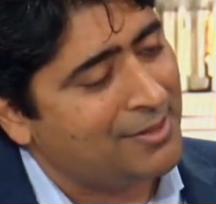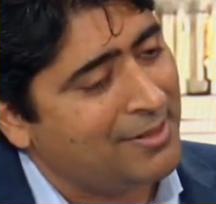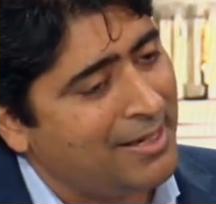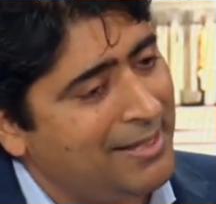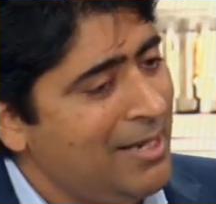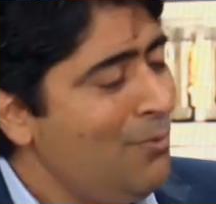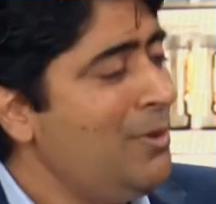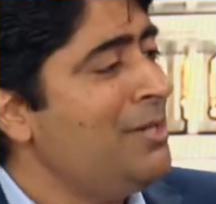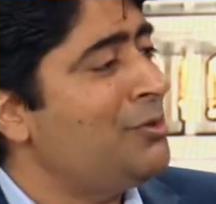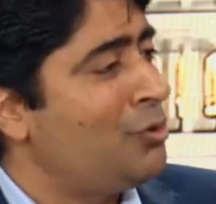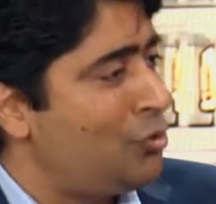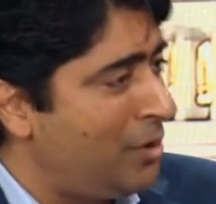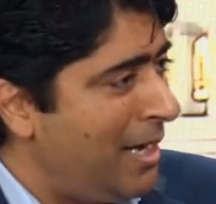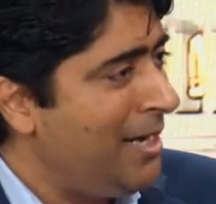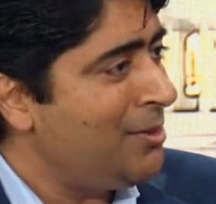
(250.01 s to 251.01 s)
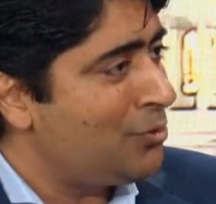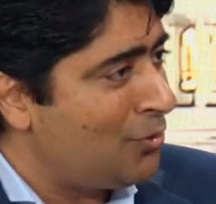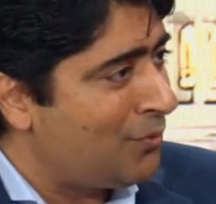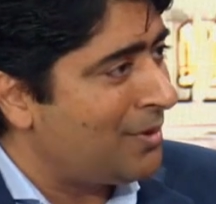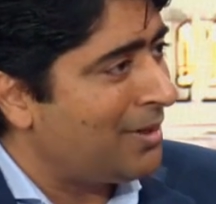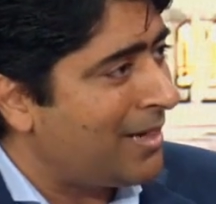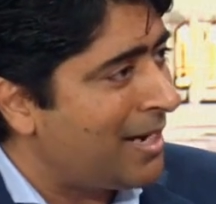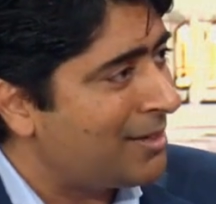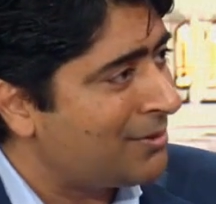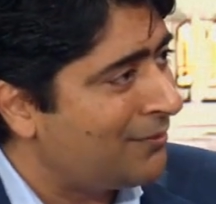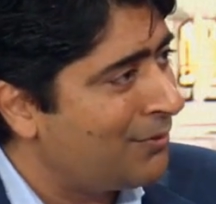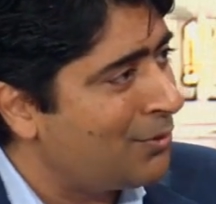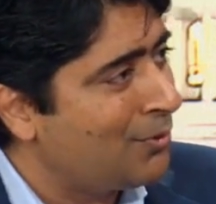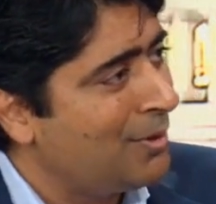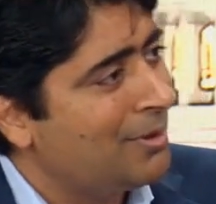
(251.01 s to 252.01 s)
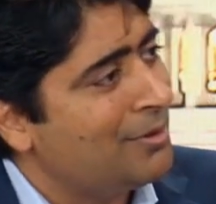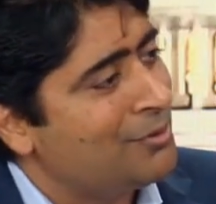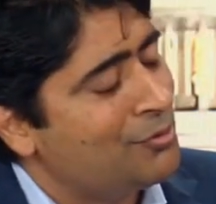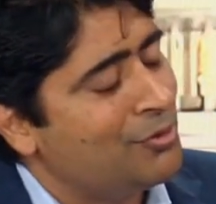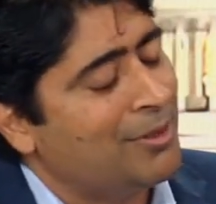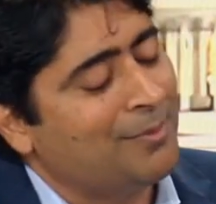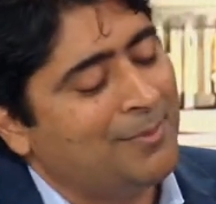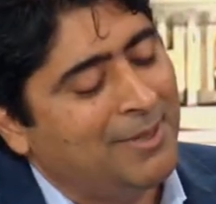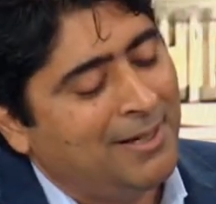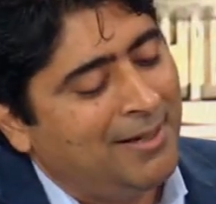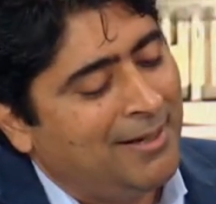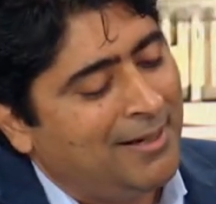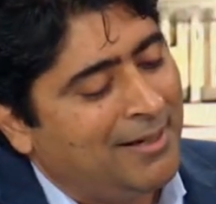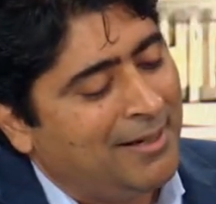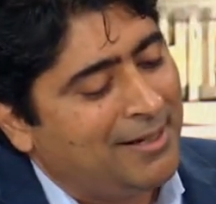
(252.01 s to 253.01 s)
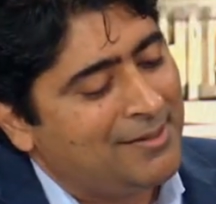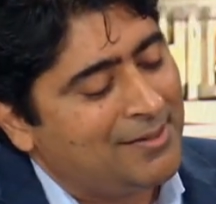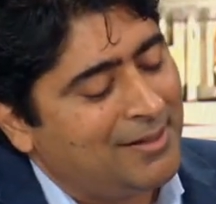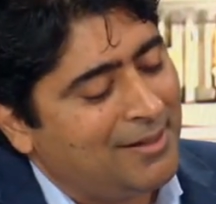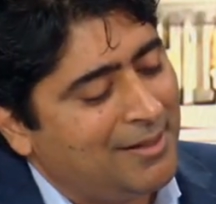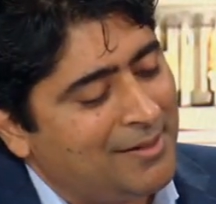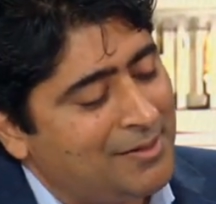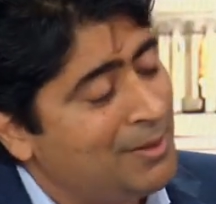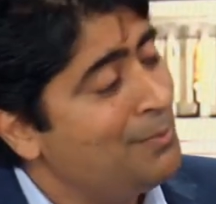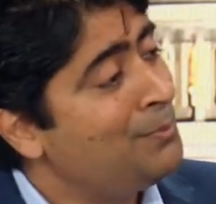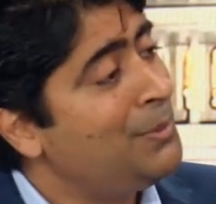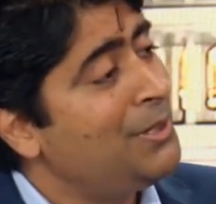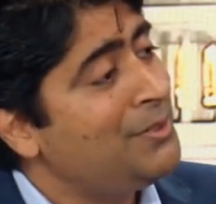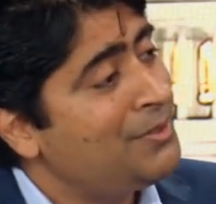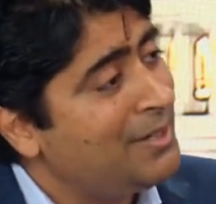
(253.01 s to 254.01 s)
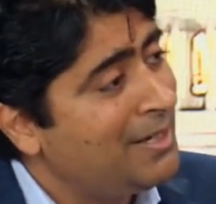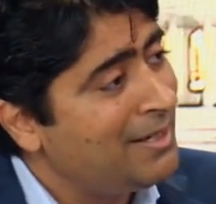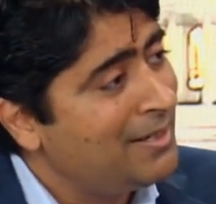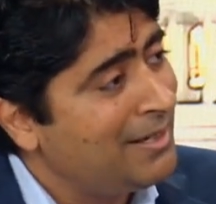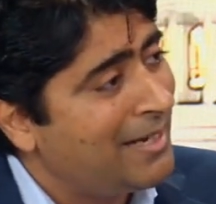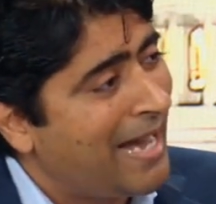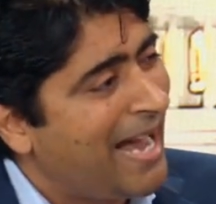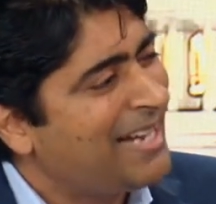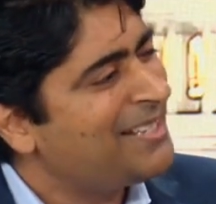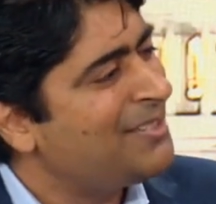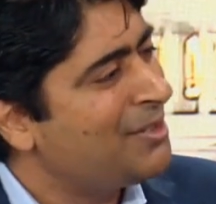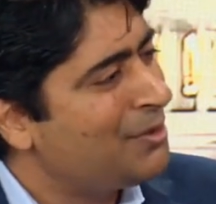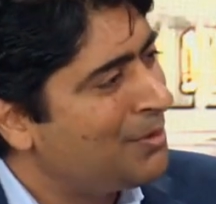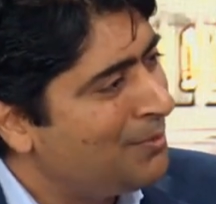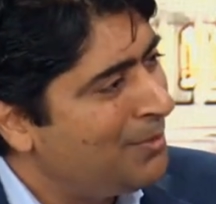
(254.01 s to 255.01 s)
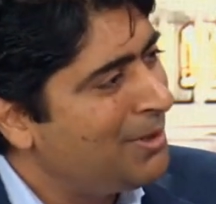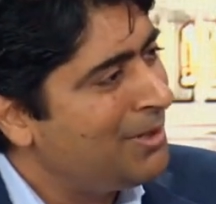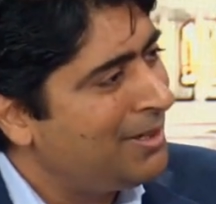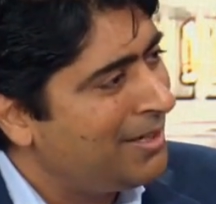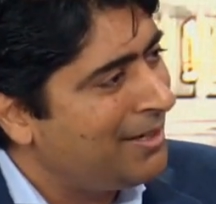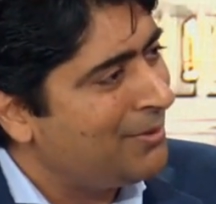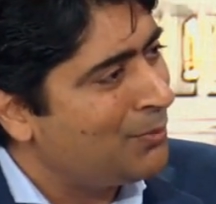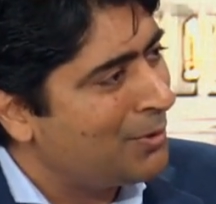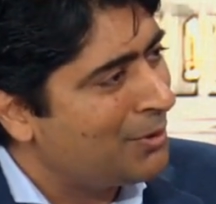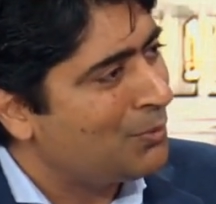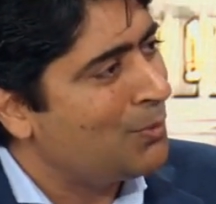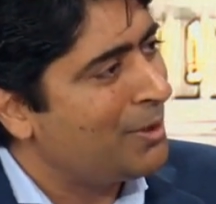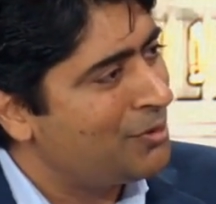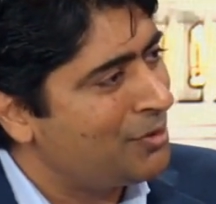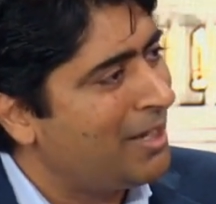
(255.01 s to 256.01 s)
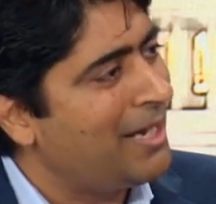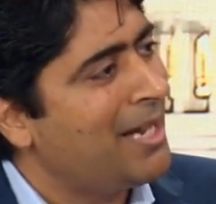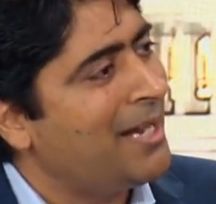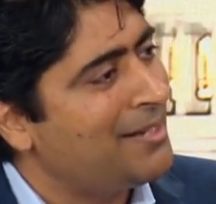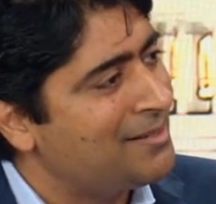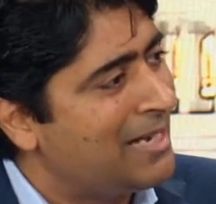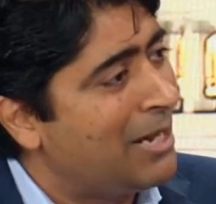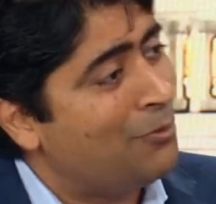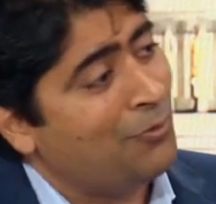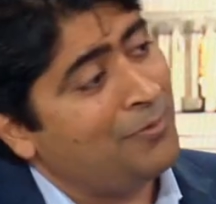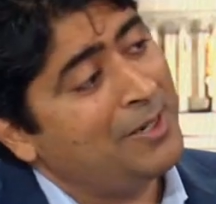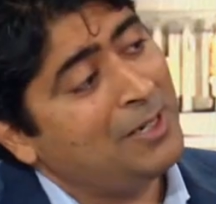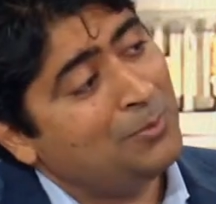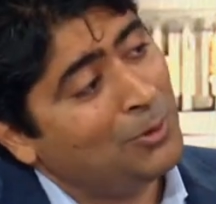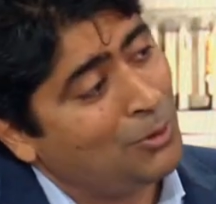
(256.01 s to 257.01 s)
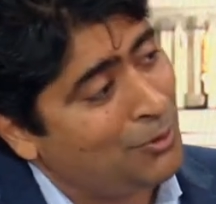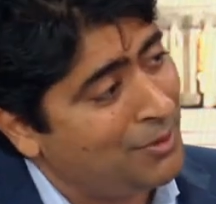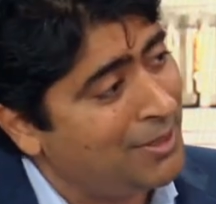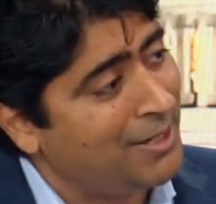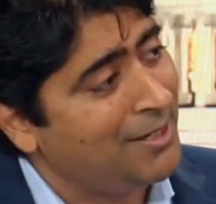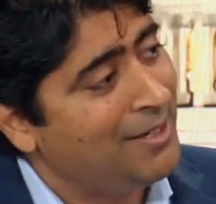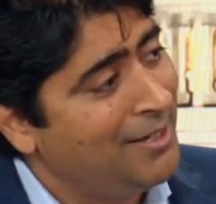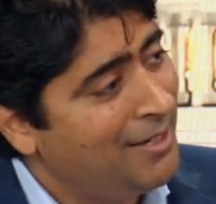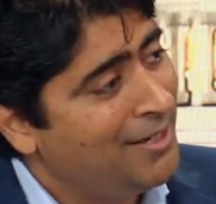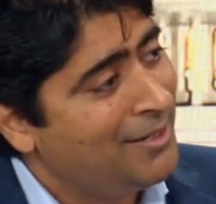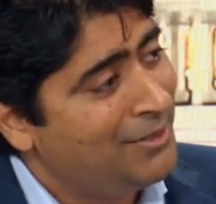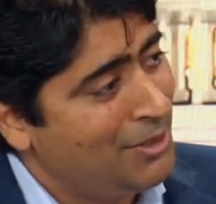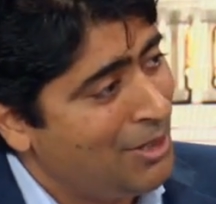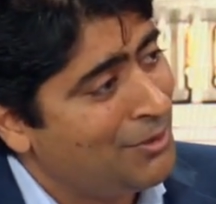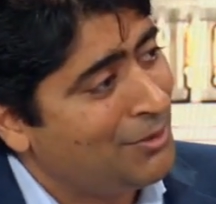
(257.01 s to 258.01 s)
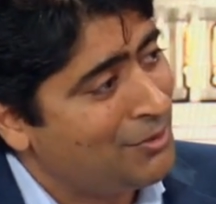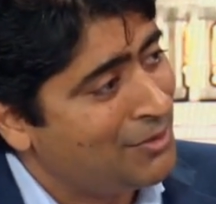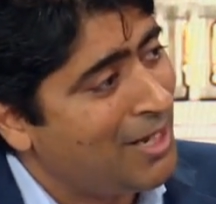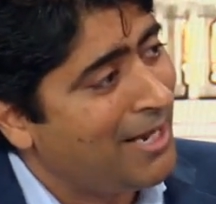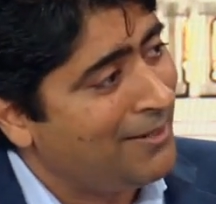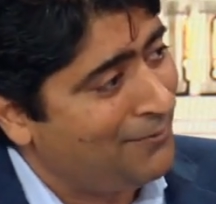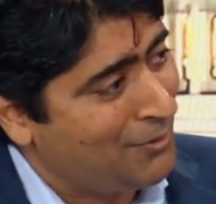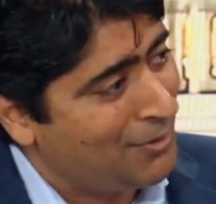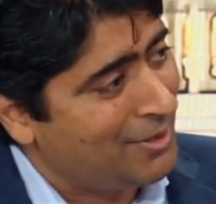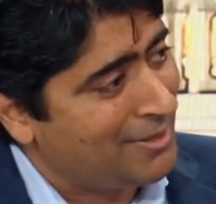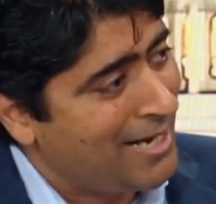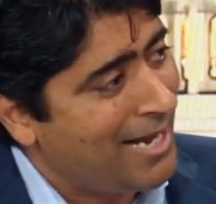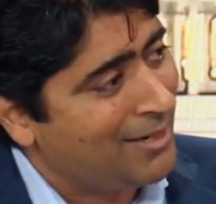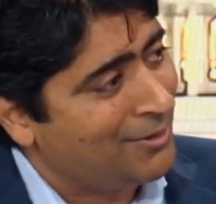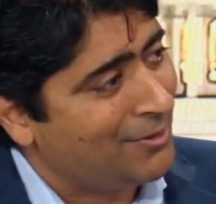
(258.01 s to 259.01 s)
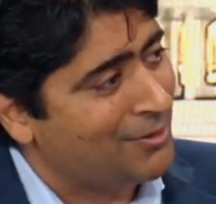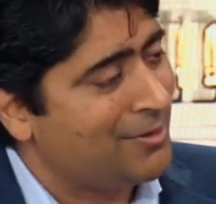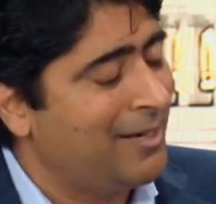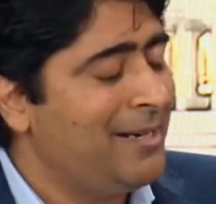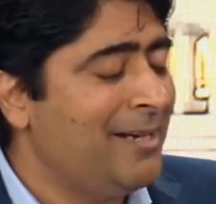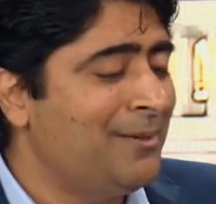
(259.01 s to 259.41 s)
And I think what has changed over the last few years, Jim, it's the simplicity, the accessibility with which AI is now available on the other side for the attackers, right?